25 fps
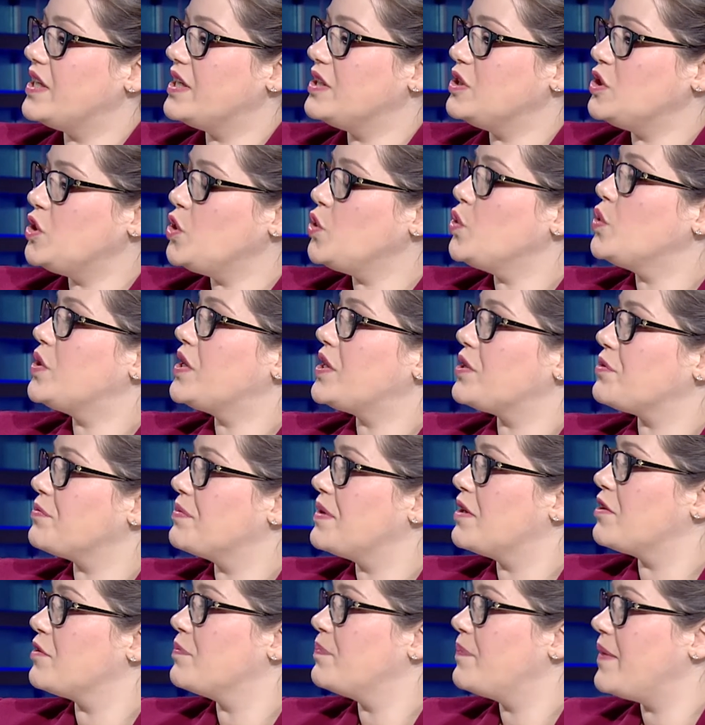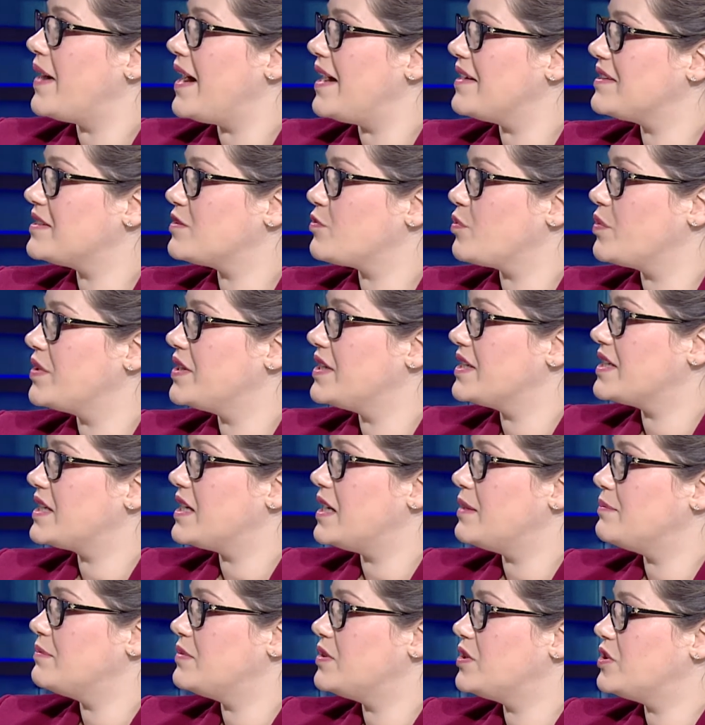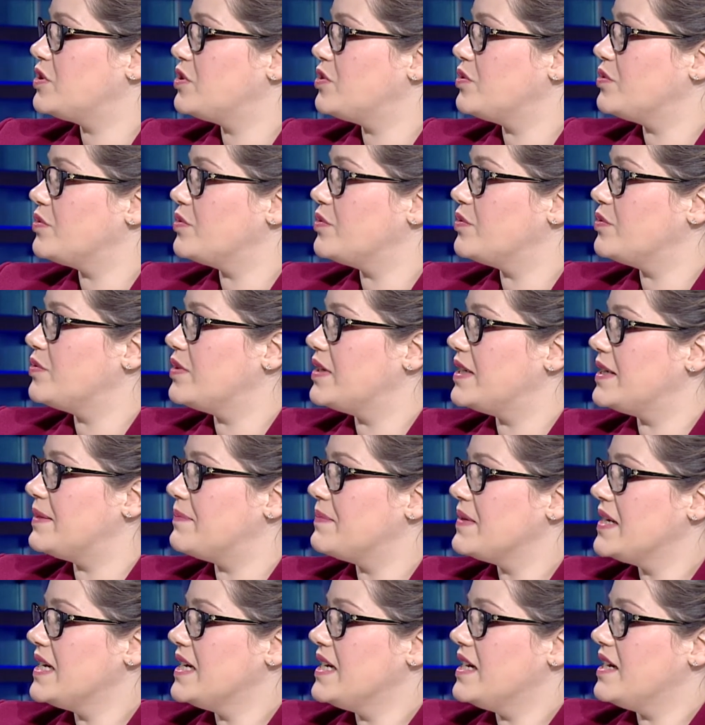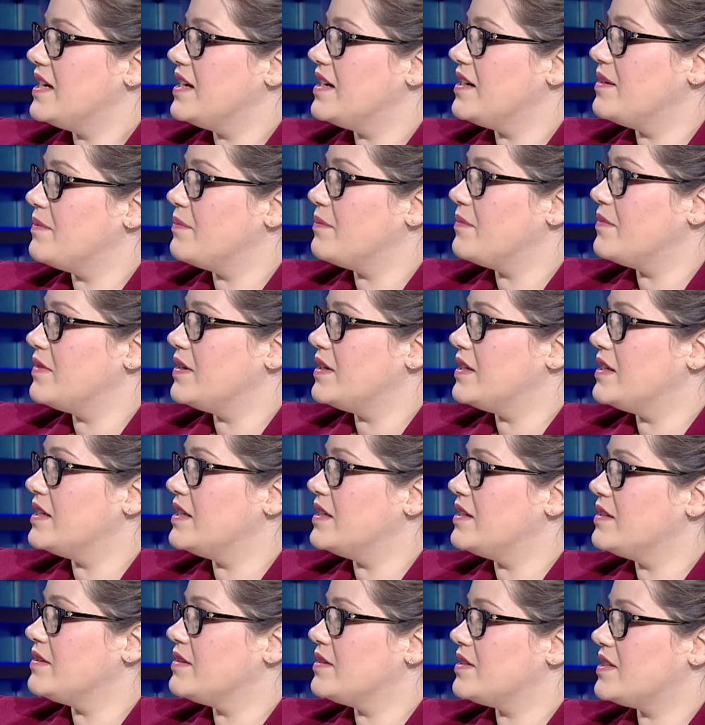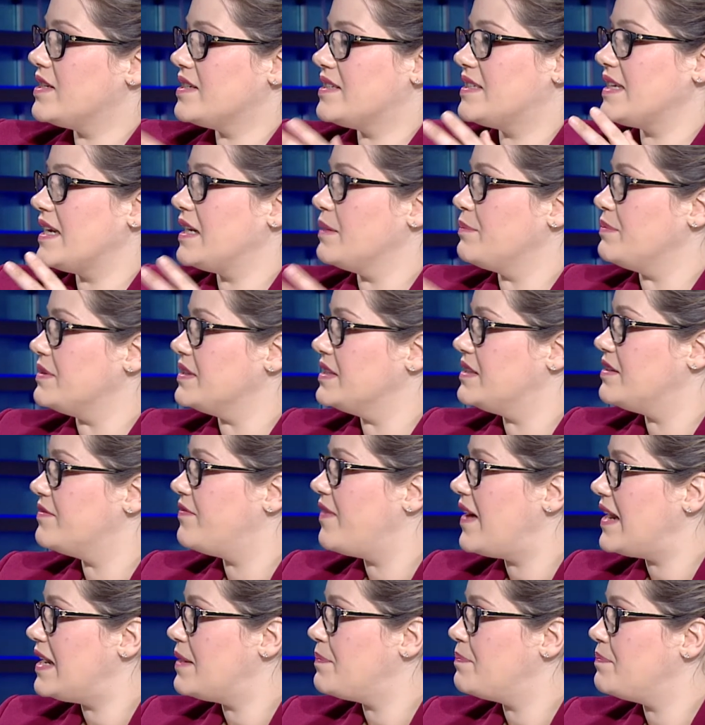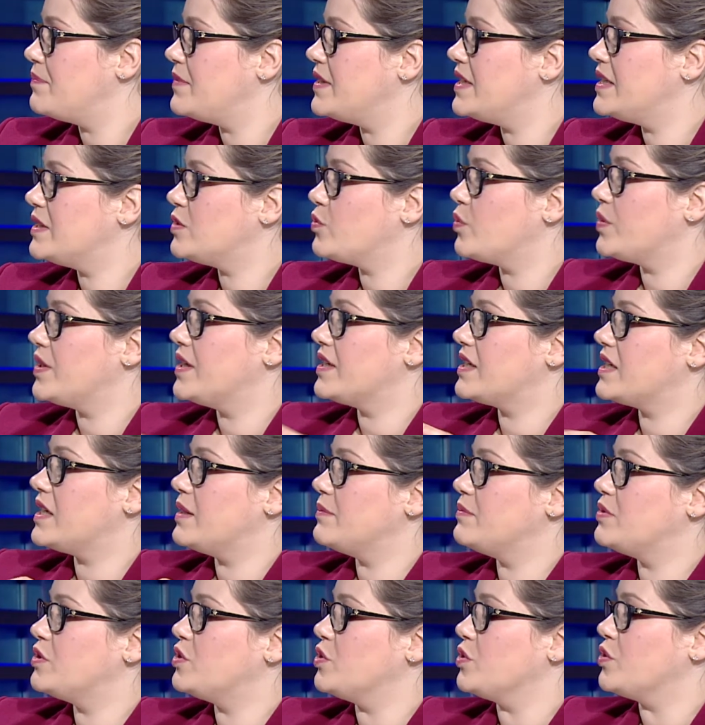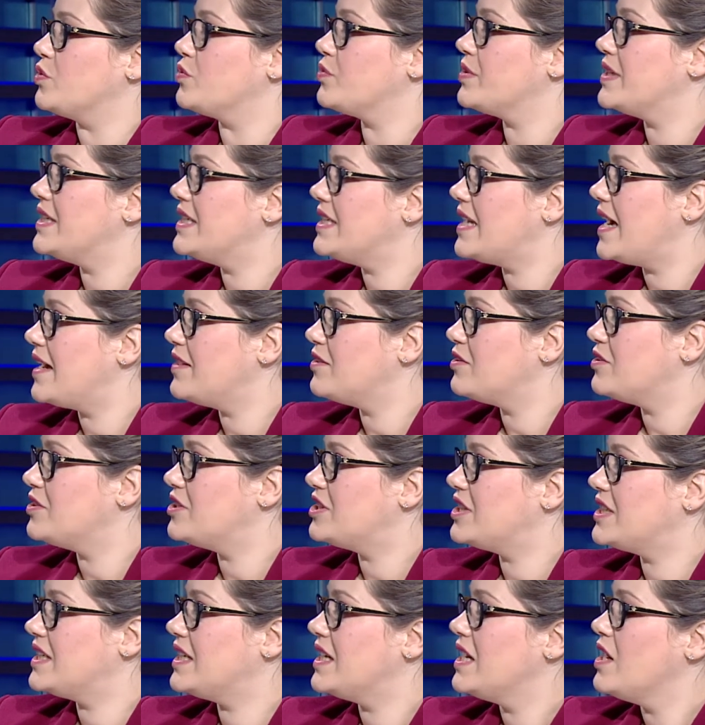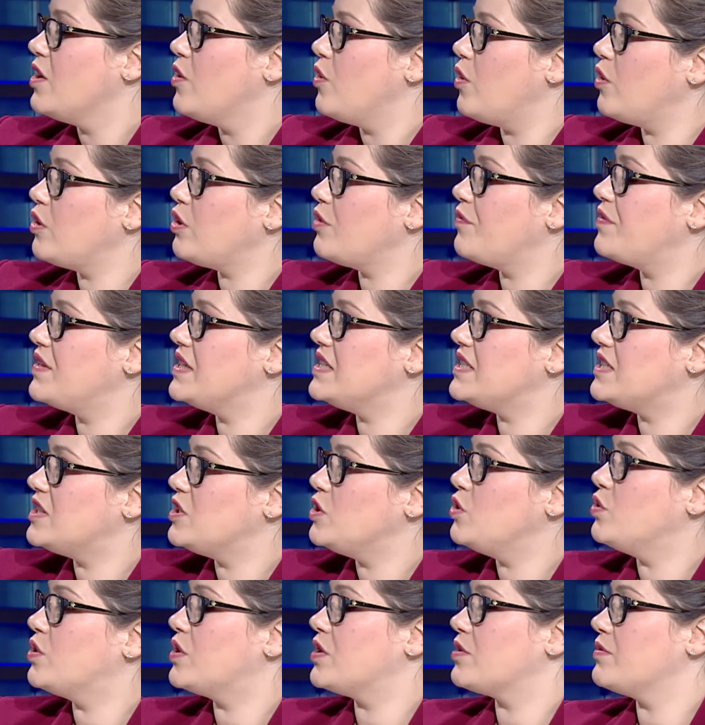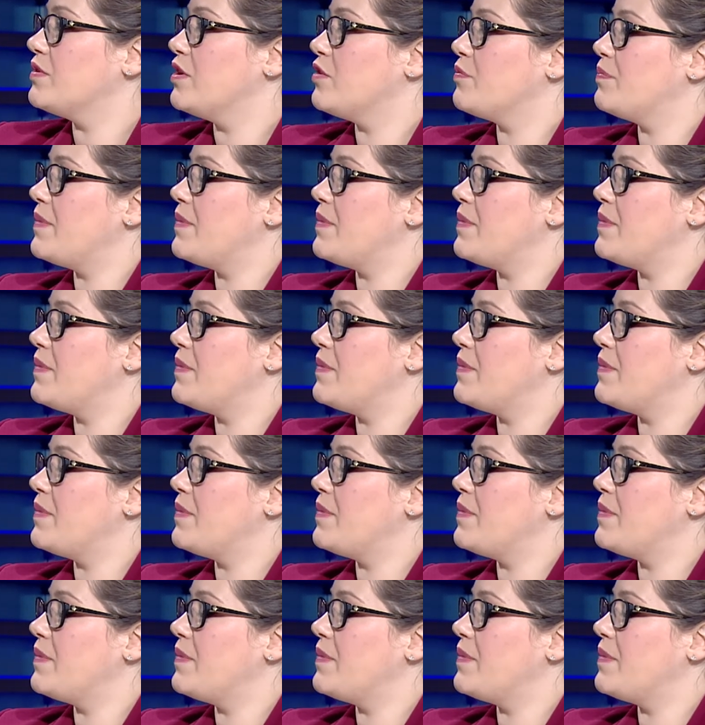the new career paths when it comes to sustainable development, when it comes to green energy, all of these new career